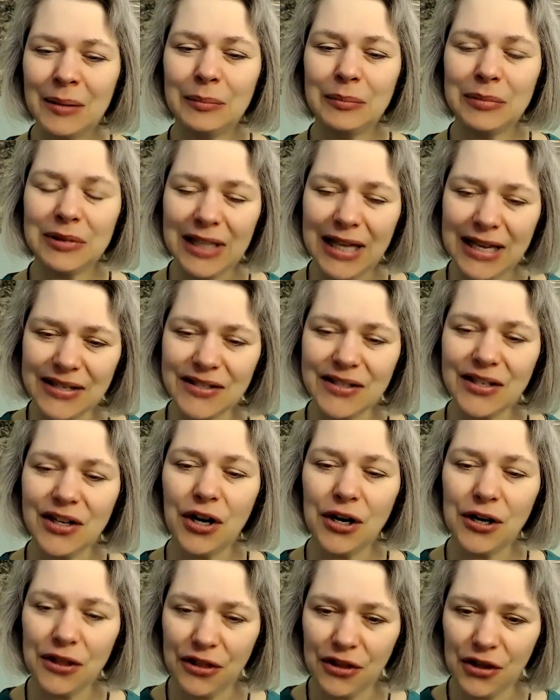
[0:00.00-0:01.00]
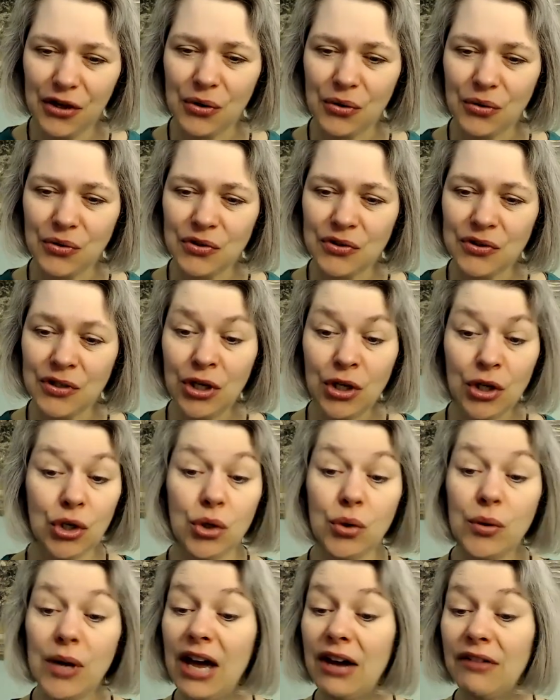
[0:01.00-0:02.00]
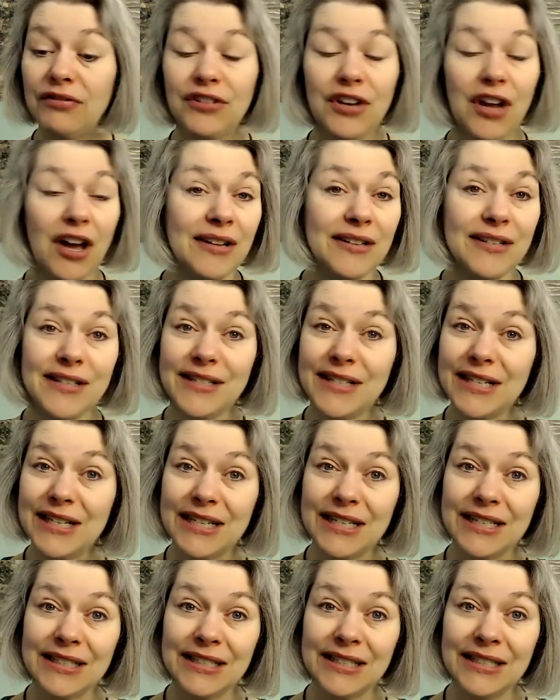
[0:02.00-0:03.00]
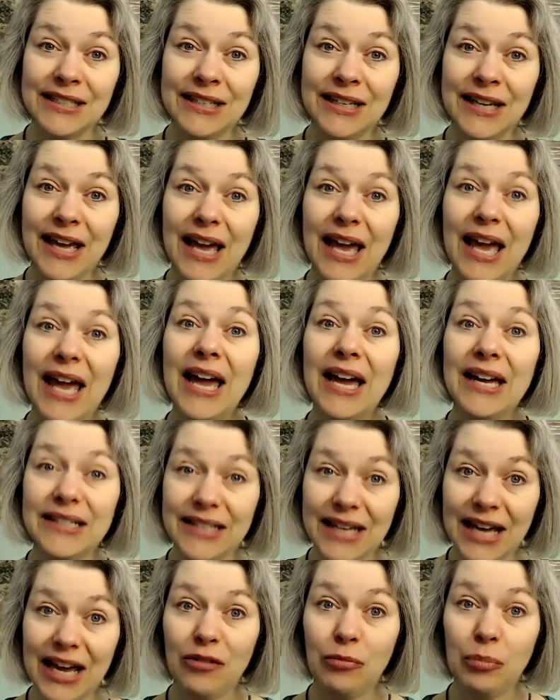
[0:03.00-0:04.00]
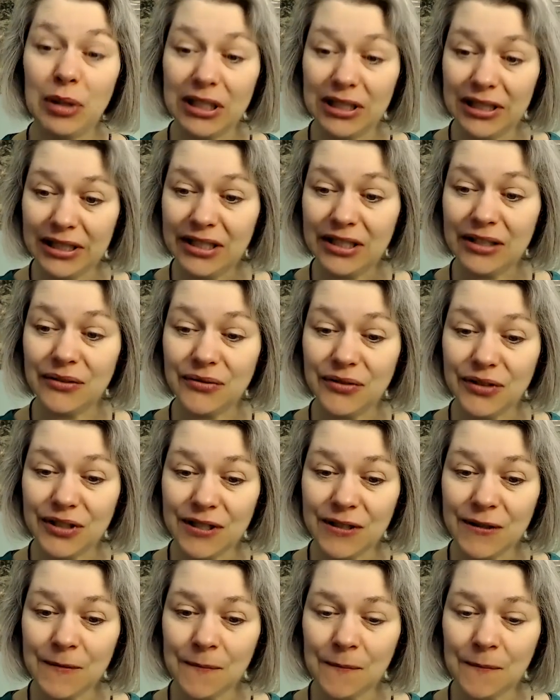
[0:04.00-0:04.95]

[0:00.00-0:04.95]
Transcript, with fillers: Blessed are those who have not seen and have believed.